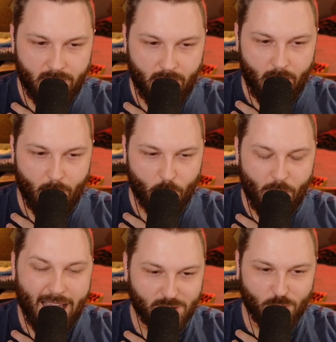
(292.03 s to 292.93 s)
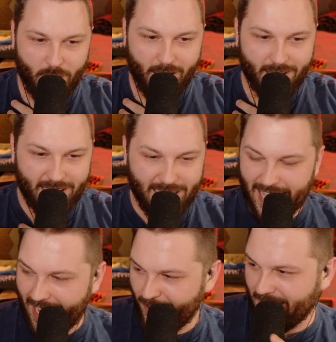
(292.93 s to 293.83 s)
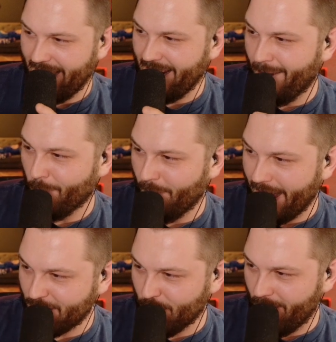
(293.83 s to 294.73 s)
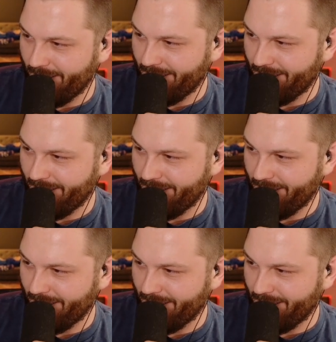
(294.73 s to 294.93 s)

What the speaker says: Astra. Is that how you say it? Arastra?